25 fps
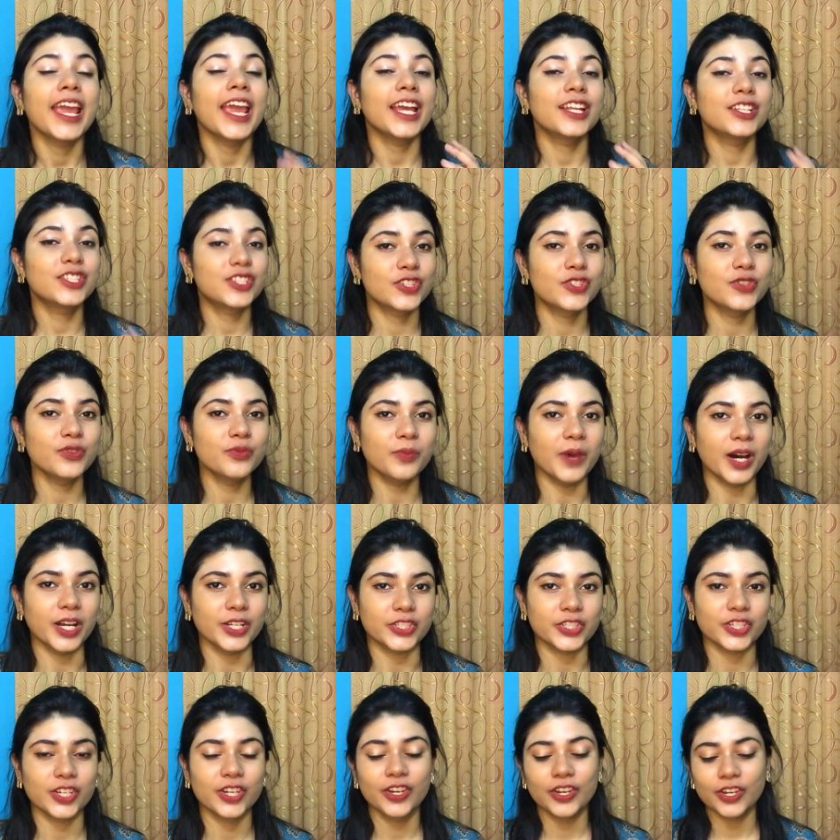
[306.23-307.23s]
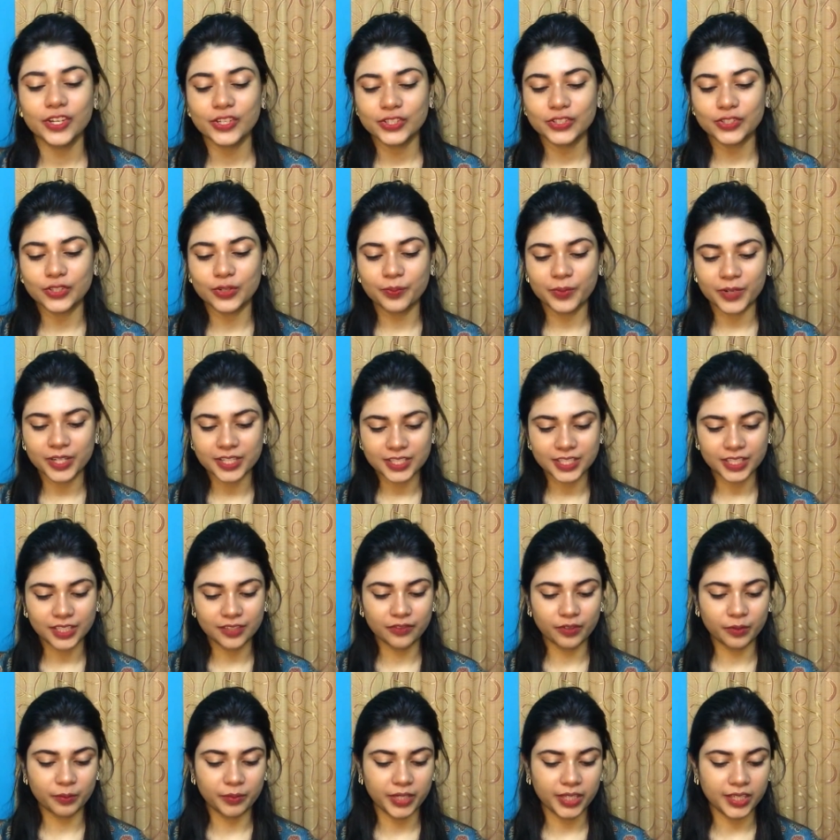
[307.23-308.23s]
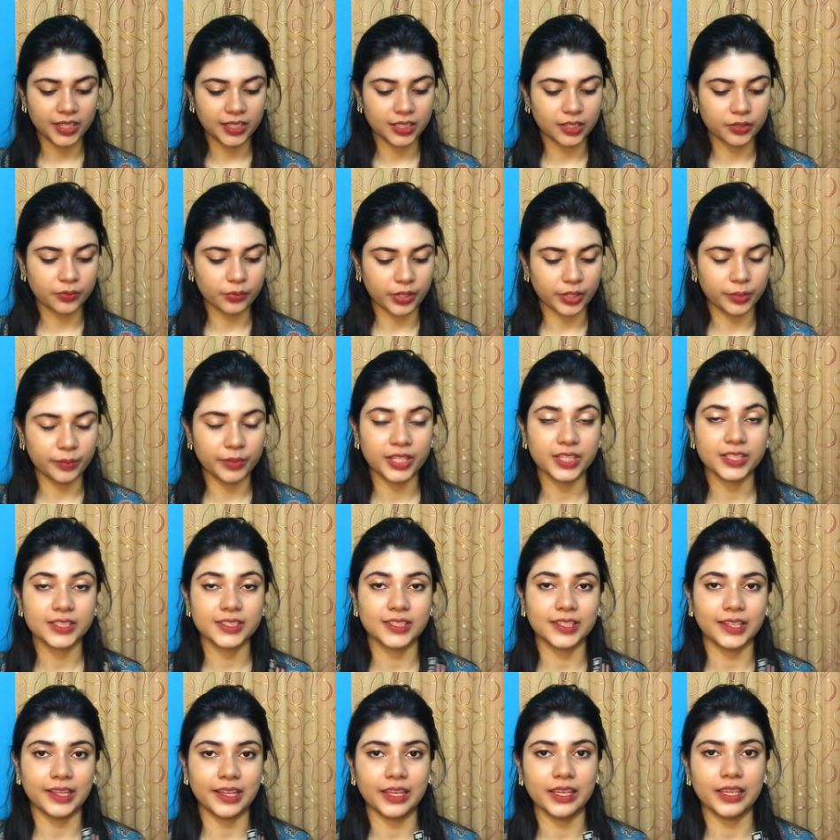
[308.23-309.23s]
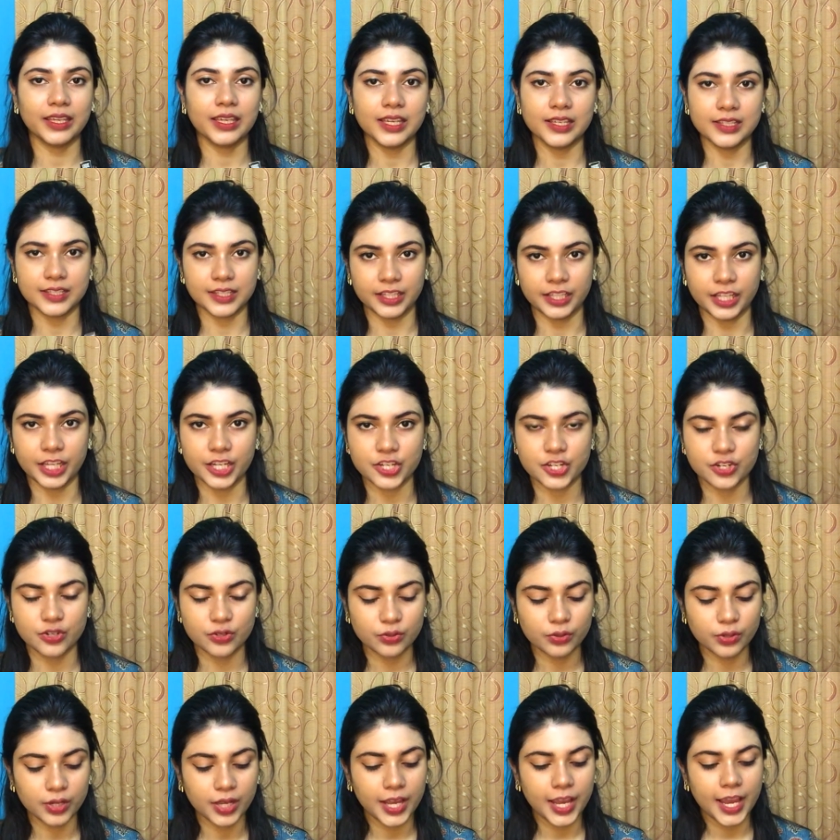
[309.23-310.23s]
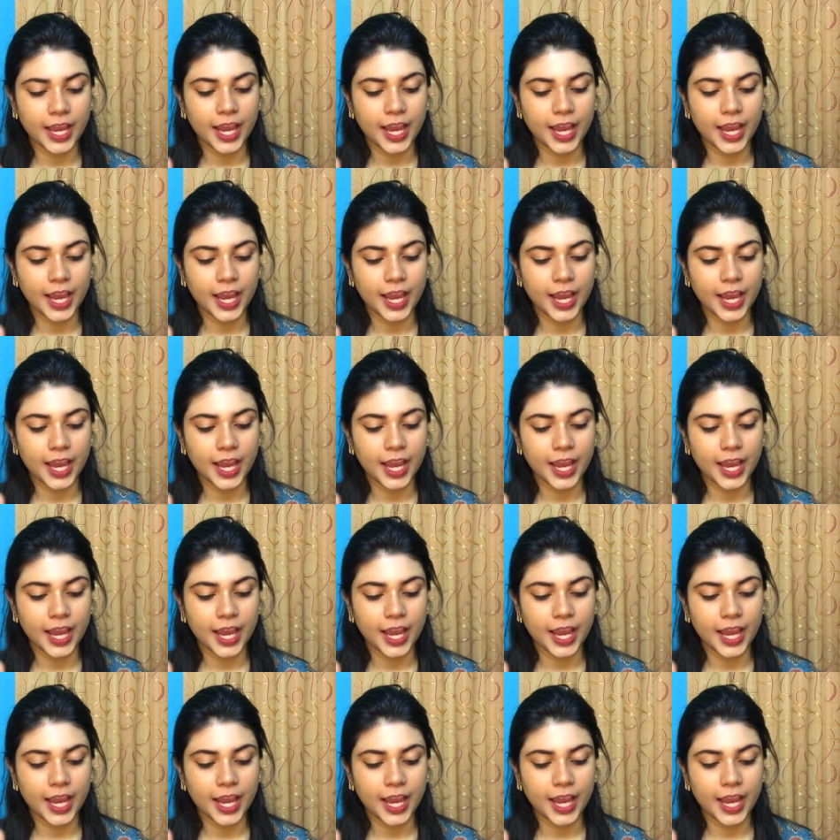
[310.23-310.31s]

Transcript: It's too much. So personally for me the 20 minutes thing is an issue